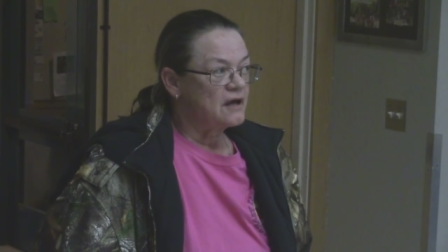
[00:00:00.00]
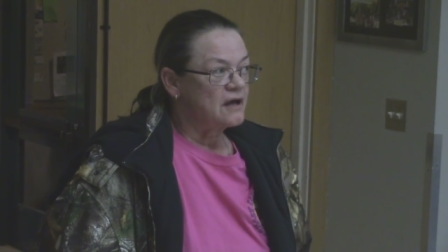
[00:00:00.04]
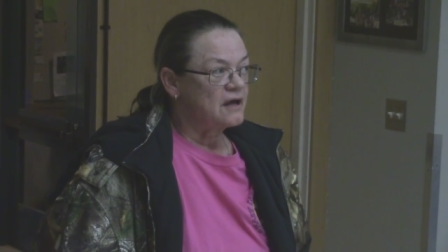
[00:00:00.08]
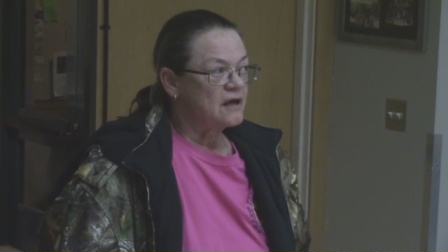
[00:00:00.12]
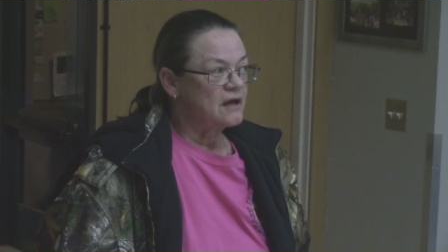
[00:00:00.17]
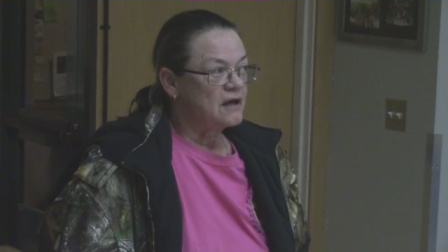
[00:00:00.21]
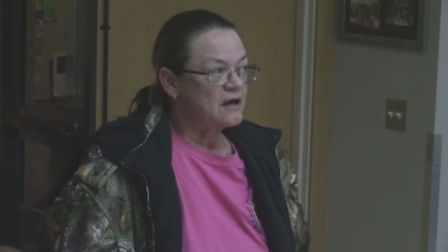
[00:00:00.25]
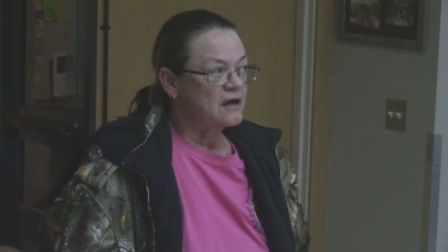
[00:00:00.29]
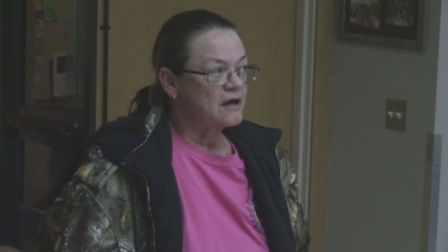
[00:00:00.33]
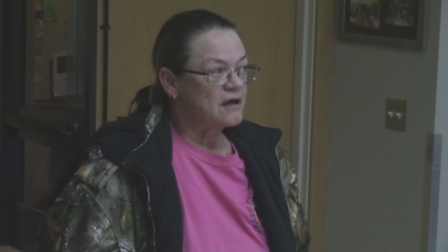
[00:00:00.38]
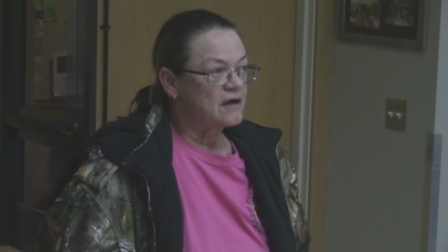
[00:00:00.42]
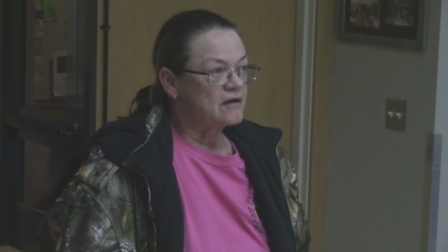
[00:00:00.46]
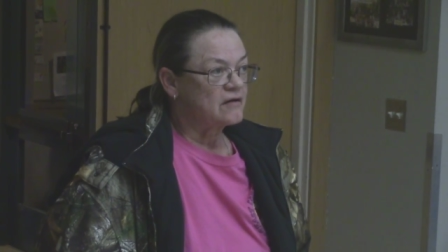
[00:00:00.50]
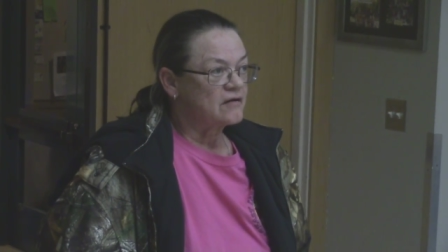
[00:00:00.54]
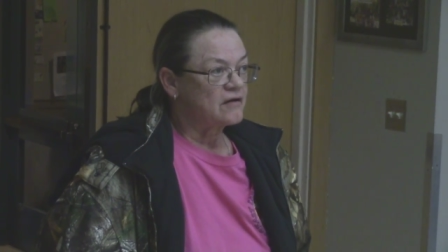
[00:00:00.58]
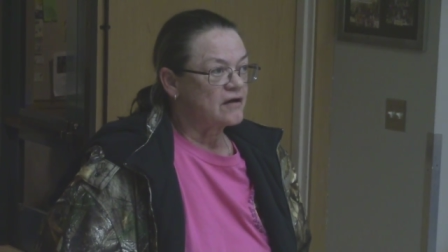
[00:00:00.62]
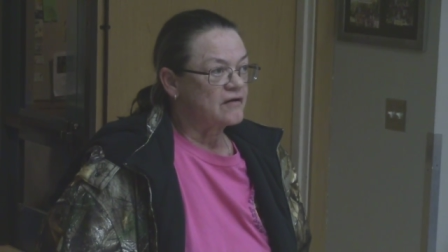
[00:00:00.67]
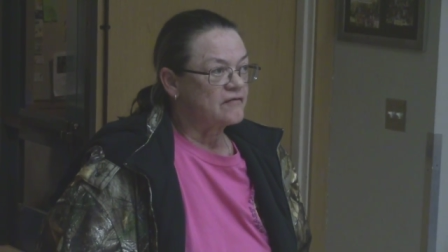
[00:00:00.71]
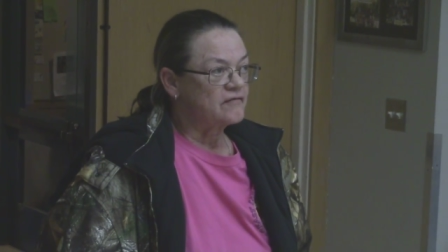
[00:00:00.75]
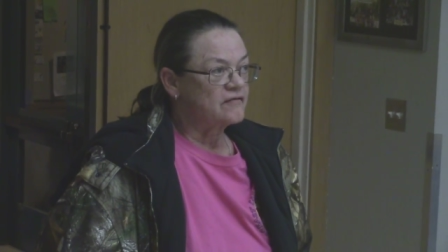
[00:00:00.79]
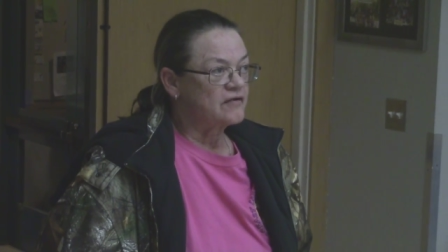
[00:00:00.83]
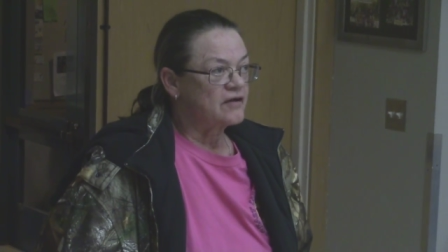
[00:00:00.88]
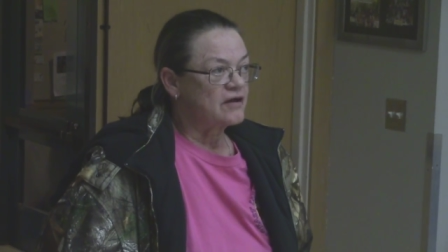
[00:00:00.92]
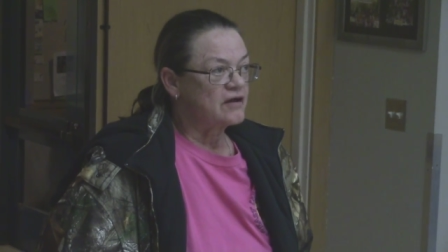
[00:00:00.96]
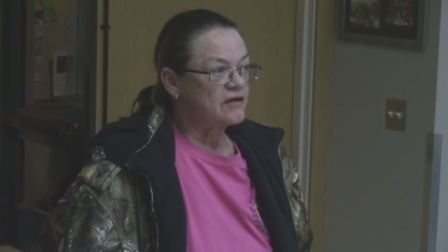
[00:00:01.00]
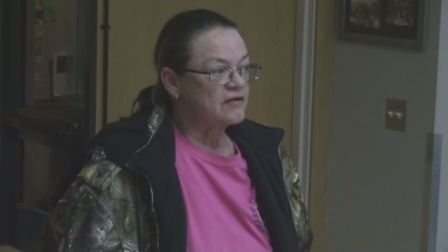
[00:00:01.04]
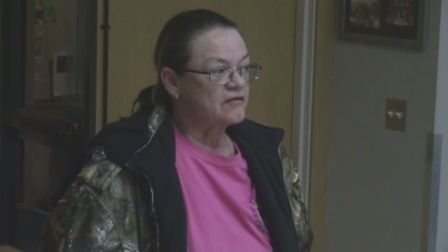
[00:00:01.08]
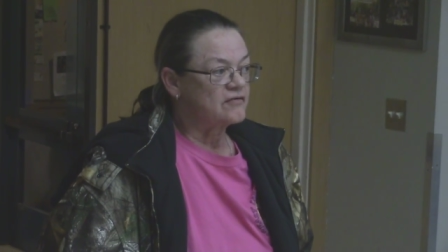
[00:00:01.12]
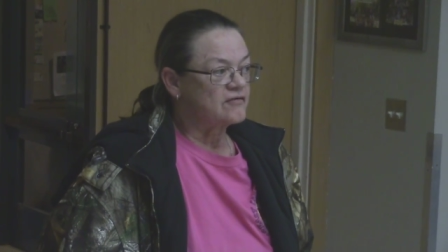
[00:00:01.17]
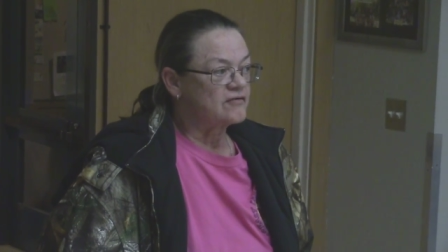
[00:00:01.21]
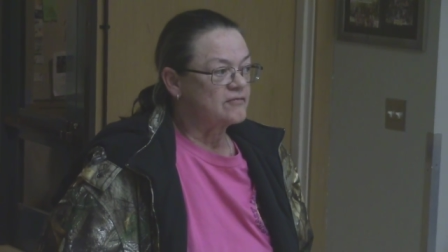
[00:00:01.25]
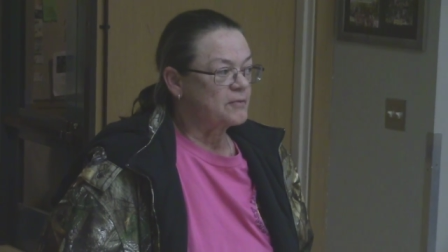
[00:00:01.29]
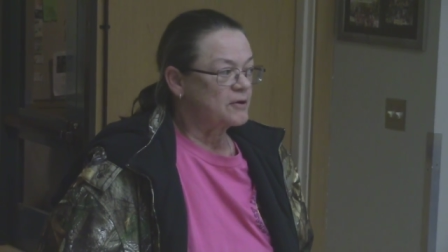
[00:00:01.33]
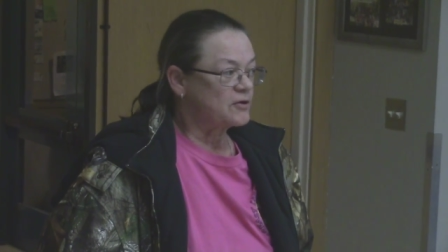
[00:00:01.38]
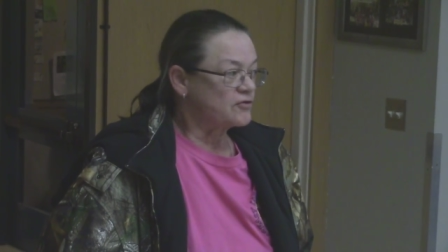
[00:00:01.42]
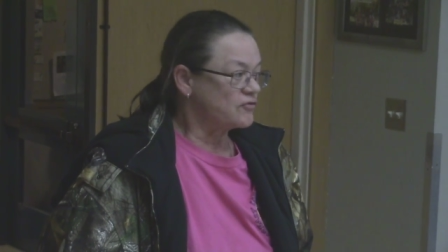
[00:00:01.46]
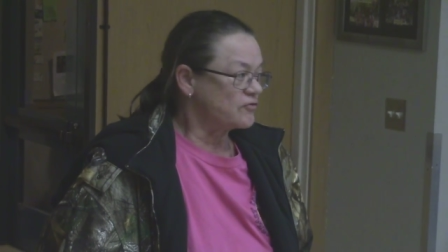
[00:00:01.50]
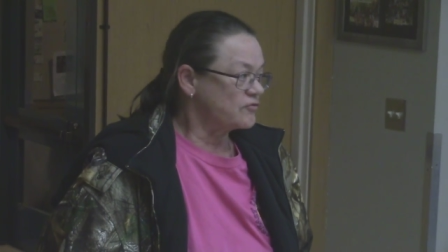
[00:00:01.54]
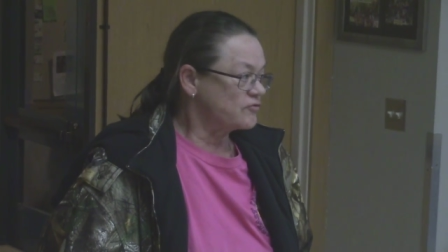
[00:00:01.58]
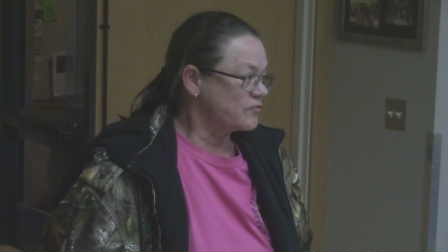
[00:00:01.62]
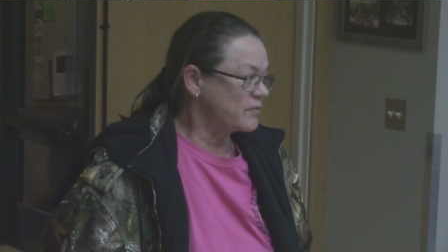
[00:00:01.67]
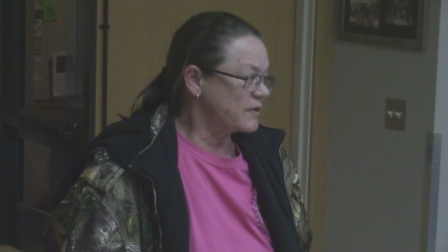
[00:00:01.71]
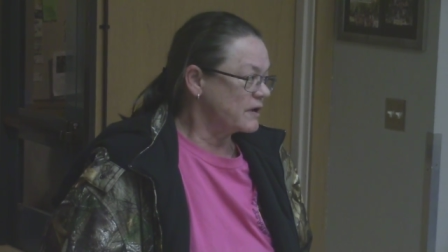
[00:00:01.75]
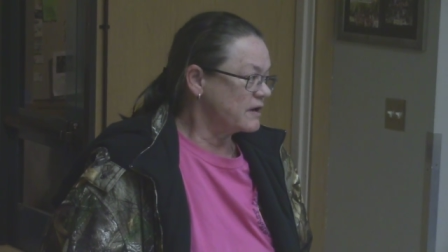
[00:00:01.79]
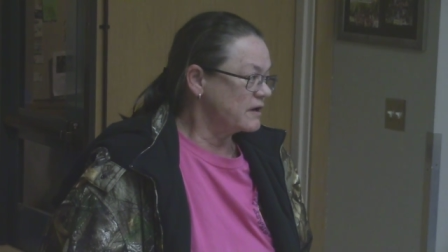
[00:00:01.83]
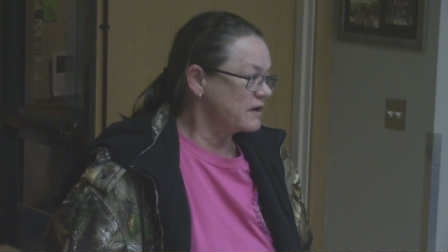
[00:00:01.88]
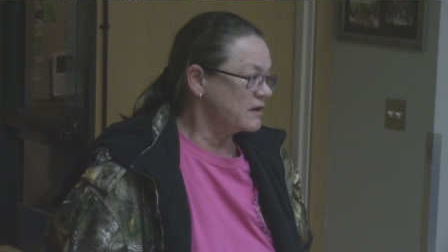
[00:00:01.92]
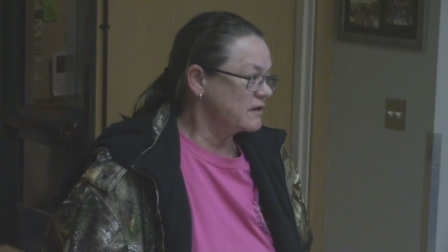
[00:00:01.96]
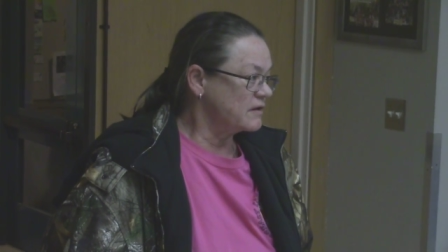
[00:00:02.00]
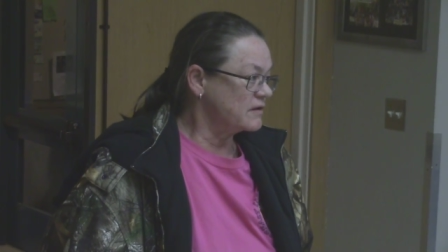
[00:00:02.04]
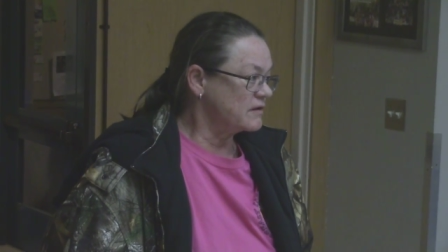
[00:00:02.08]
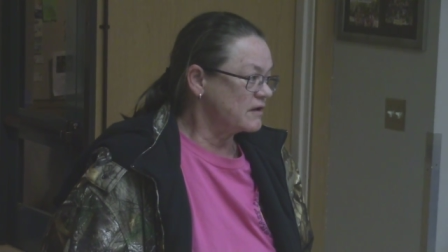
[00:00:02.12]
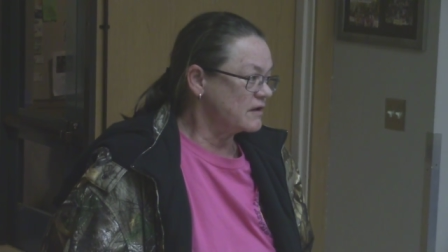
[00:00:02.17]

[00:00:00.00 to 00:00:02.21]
And I've taken special training